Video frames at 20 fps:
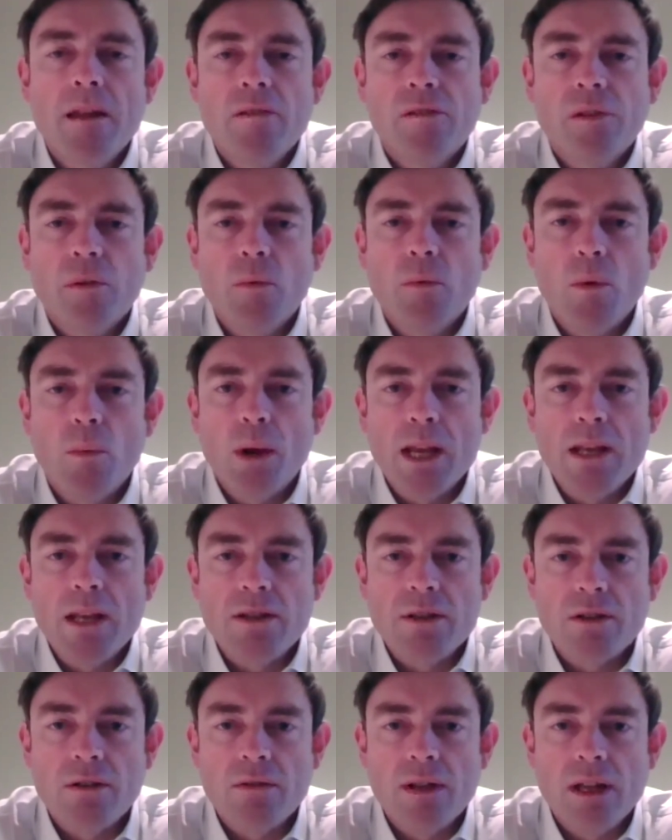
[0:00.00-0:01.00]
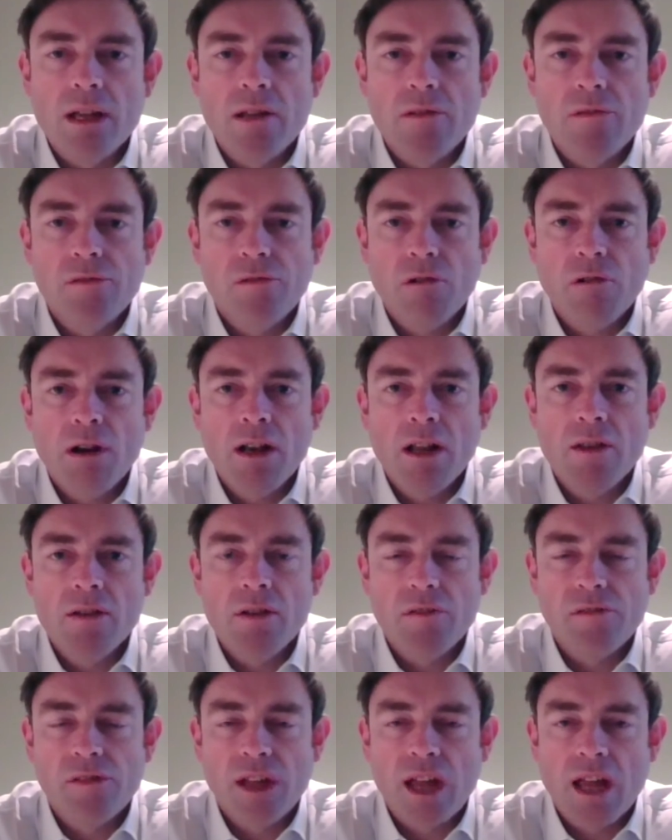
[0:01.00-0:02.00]
So what we do is try and
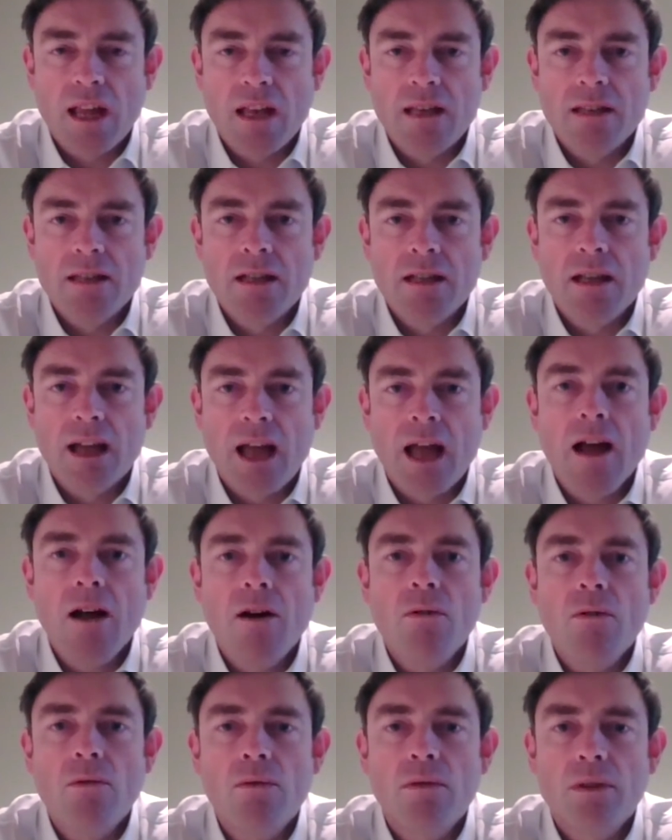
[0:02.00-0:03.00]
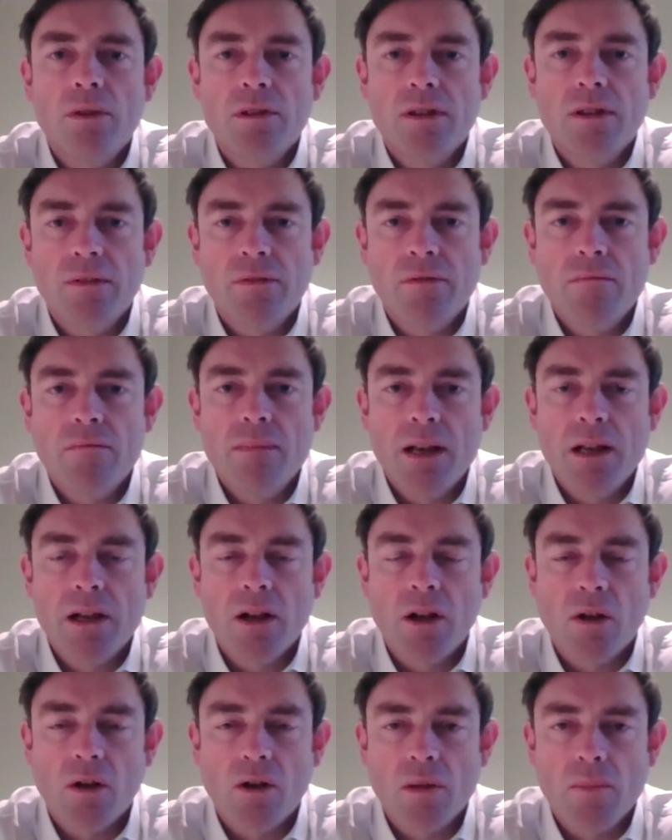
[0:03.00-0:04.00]
understand how different
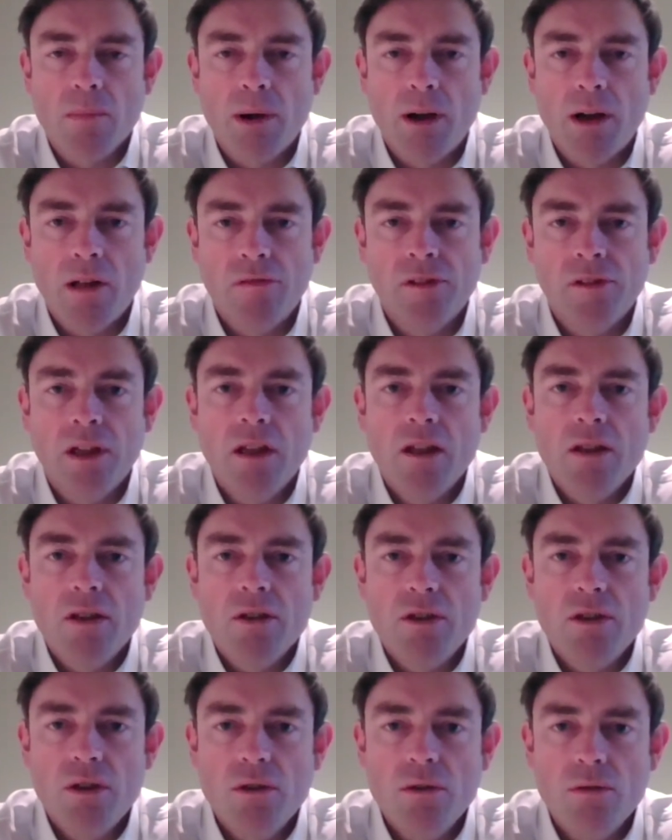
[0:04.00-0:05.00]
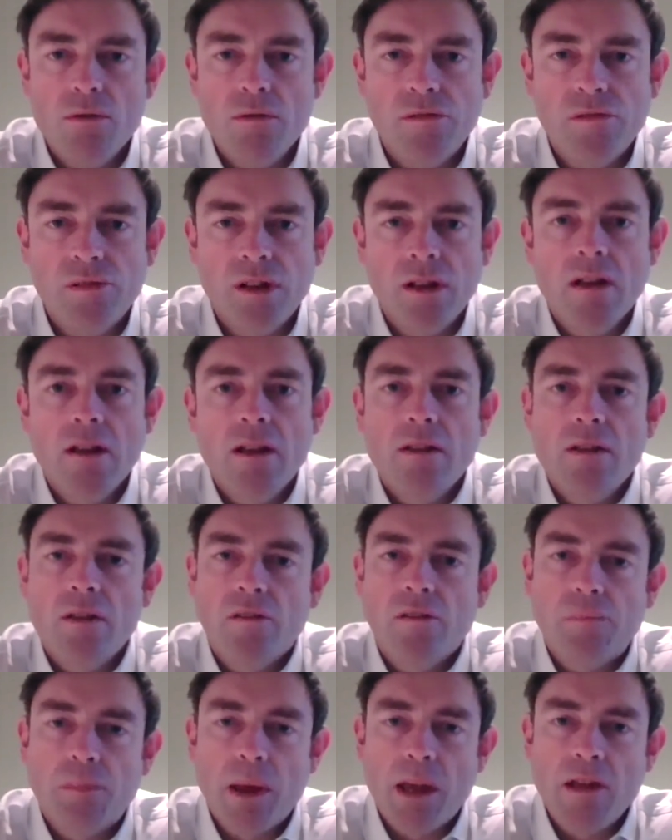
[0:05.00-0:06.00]
medical occupiers use
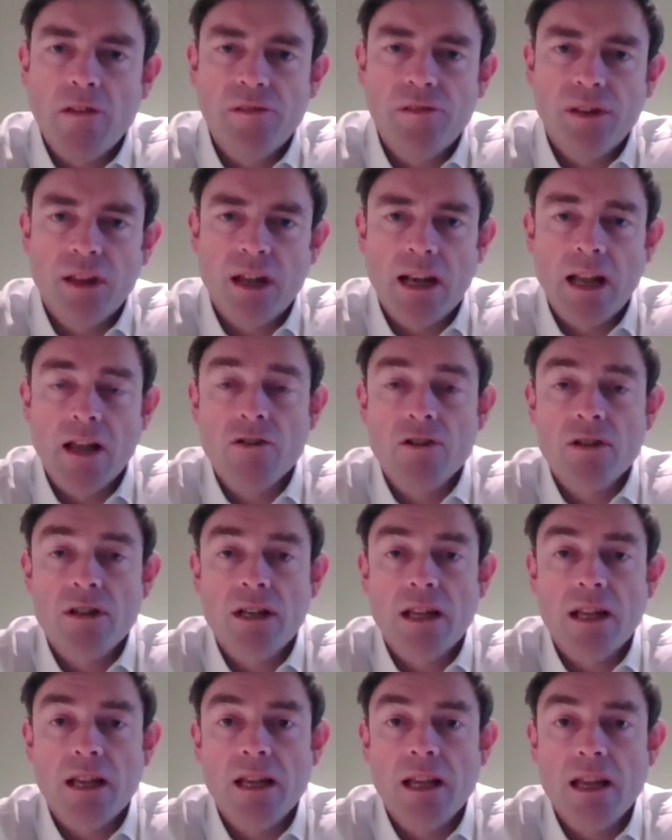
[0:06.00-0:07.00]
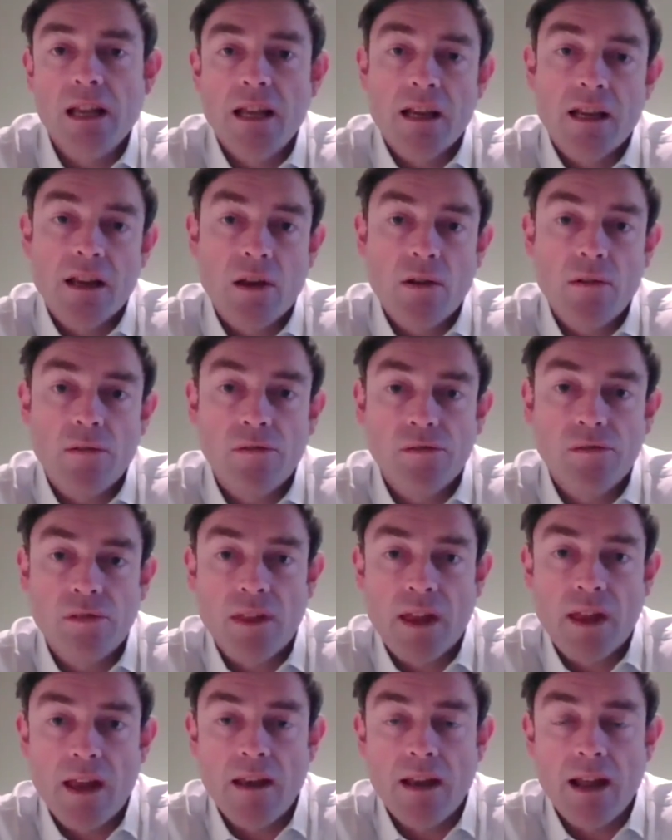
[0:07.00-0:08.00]
the space, and actually it goes
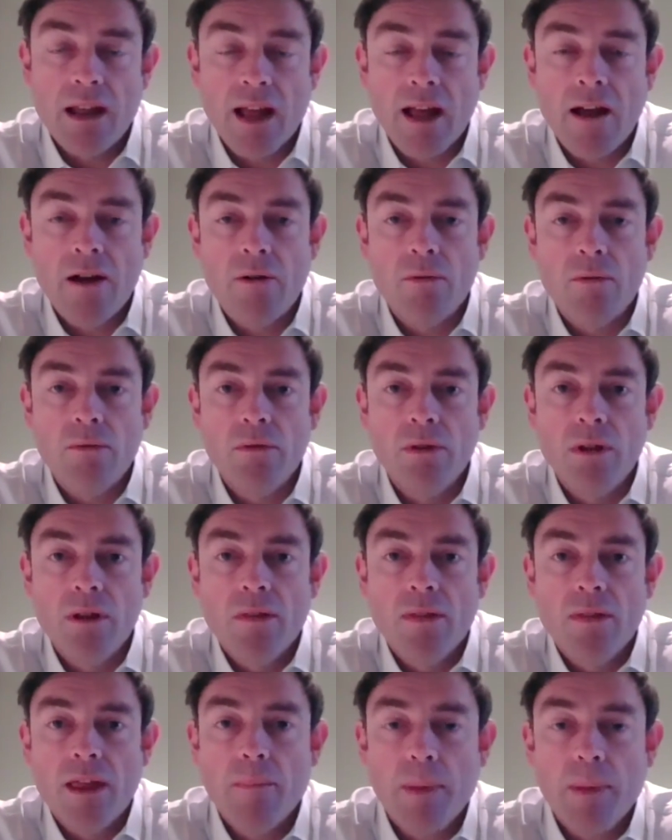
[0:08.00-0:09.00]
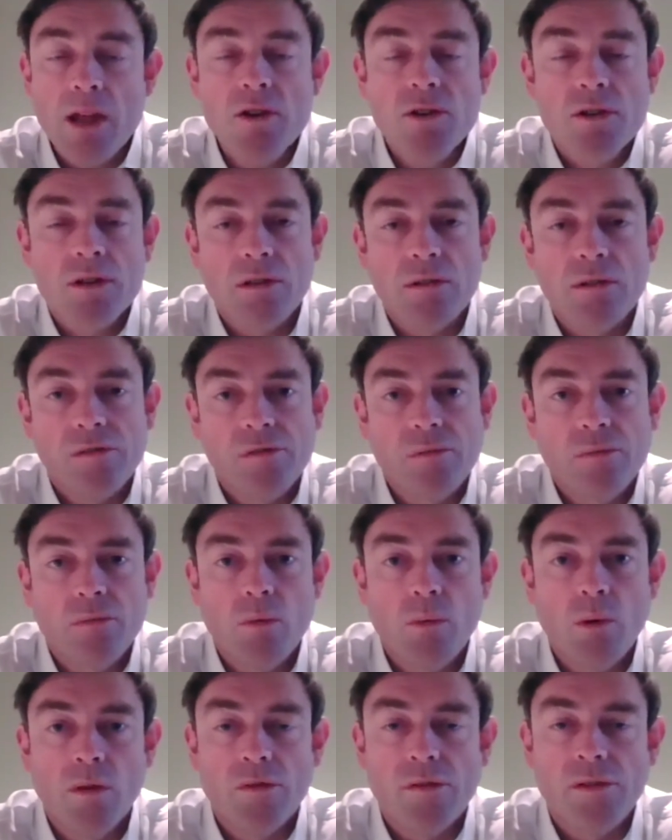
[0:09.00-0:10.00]
to then how their patients
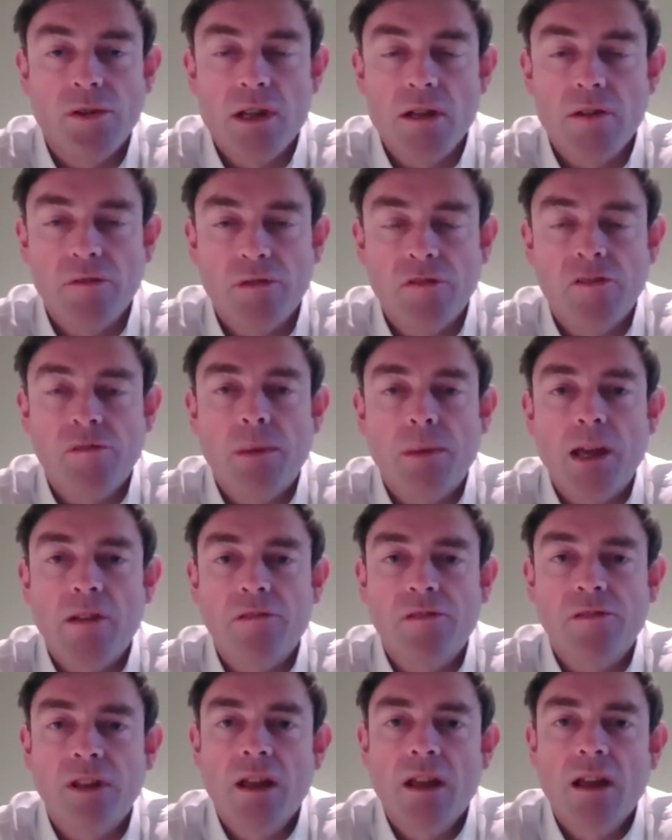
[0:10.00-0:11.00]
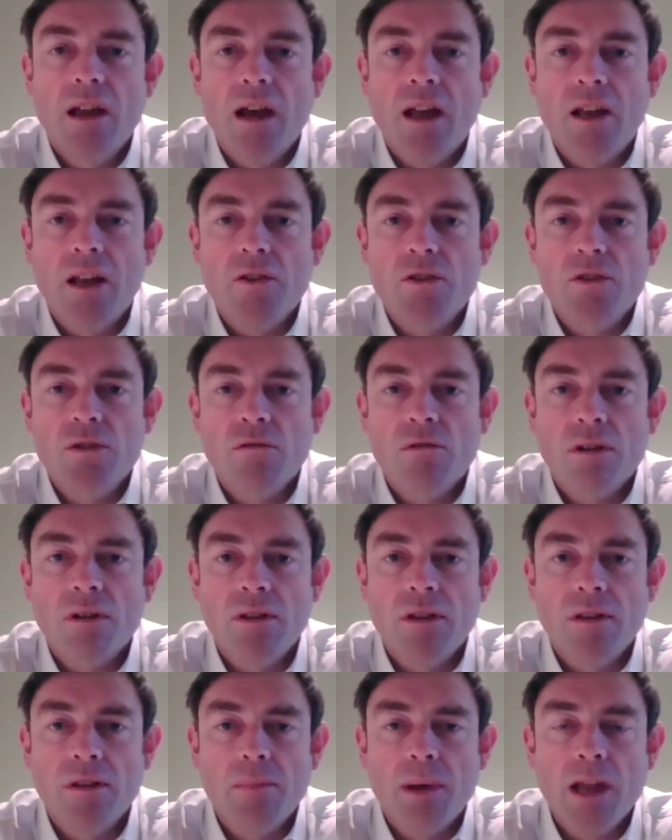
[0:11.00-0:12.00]
will want to use the space, and
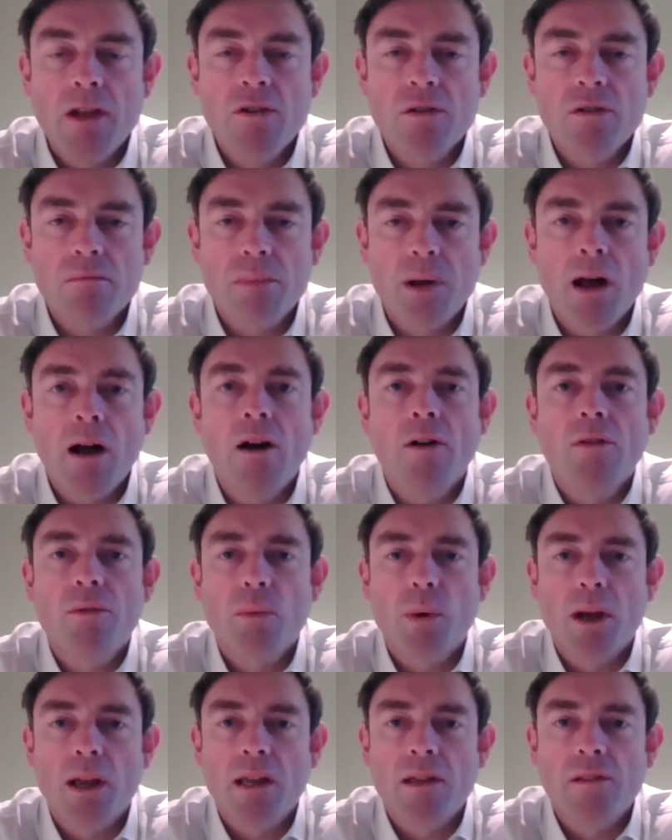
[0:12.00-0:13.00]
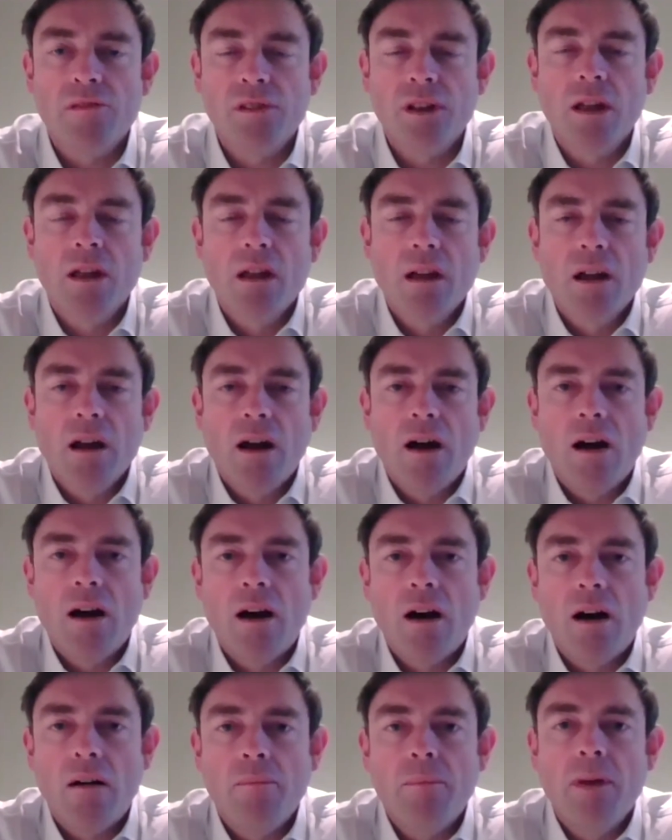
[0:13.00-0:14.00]
ensuring that patient pathways
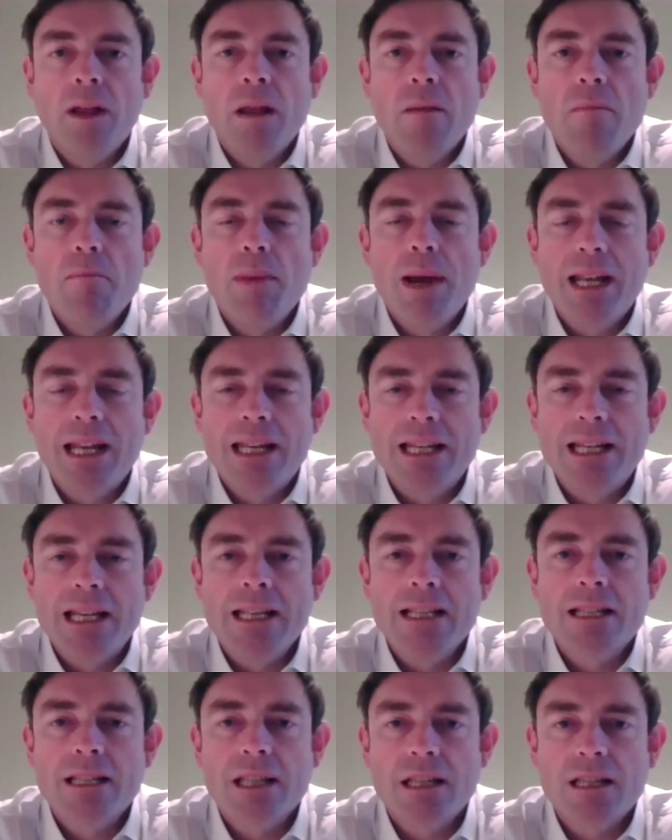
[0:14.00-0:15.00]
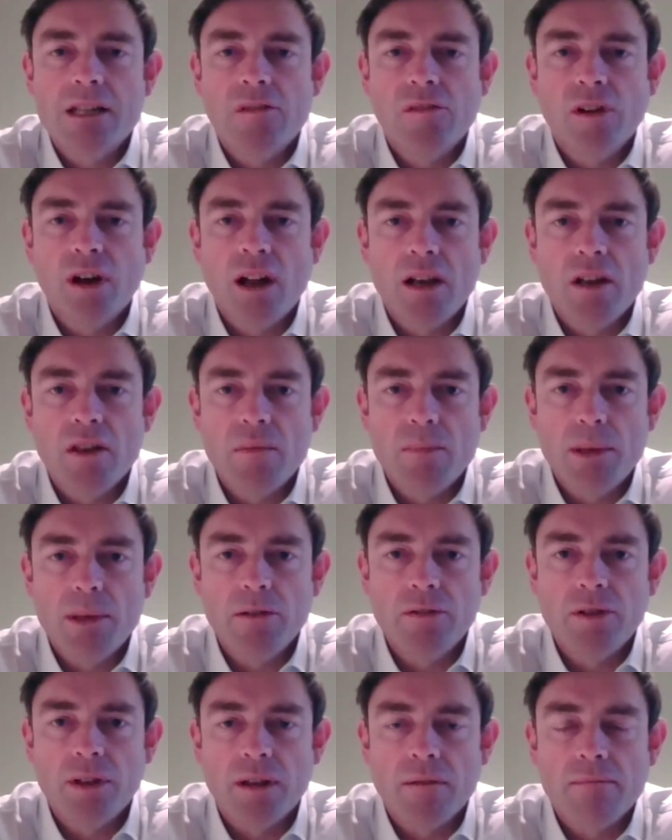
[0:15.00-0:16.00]
are embedded into the design of the
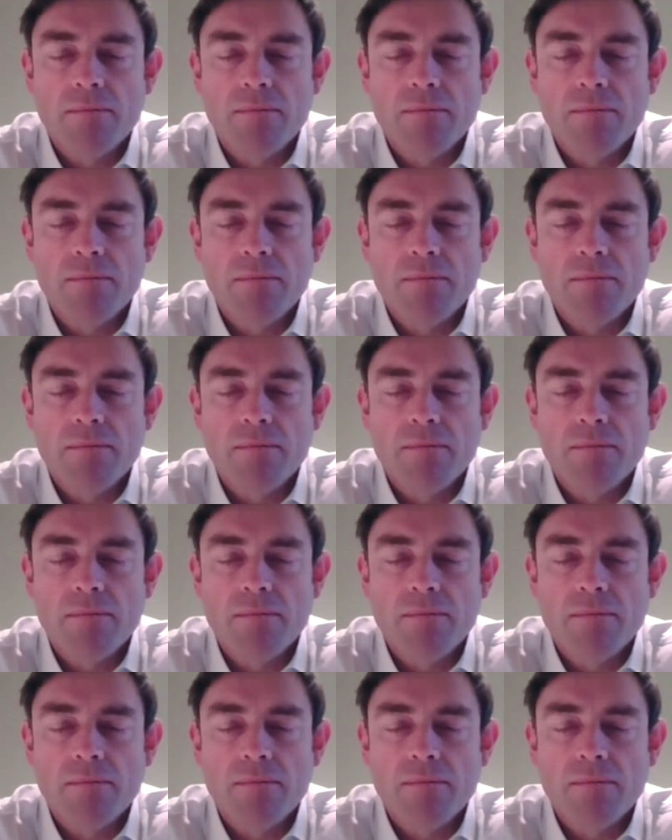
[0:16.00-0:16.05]
building.